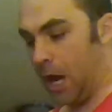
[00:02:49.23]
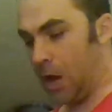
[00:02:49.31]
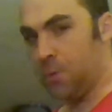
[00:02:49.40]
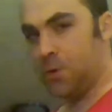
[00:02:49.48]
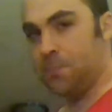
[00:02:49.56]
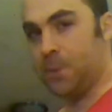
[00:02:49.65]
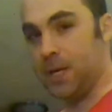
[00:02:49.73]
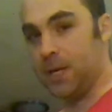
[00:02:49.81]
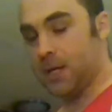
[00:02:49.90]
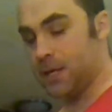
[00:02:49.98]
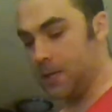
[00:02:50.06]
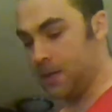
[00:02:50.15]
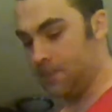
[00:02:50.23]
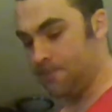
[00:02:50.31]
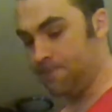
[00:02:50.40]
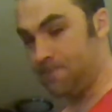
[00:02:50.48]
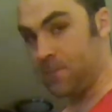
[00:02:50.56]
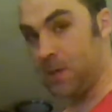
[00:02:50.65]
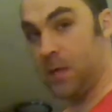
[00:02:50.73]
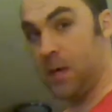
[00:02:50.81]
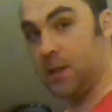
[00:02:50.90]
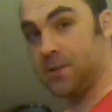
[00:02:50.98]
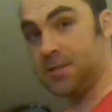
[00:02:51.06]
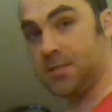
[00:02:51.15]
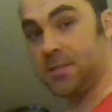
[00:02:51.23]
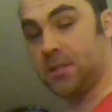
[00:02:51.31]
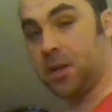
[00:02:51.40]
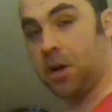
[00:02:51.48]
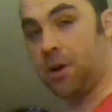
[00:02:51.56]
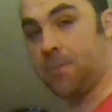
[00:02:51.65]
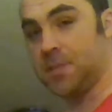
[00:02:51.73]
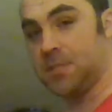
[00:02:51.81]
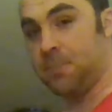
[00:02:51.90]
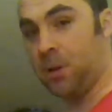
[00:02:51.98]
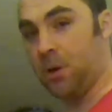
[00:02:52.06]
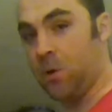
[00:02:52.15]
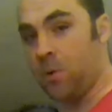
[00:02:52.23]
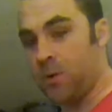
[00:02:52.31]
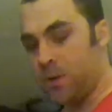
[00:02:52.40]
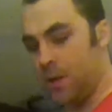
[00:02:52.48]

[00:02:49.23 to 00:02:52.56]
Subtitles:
I would pick, and this is in the comments below,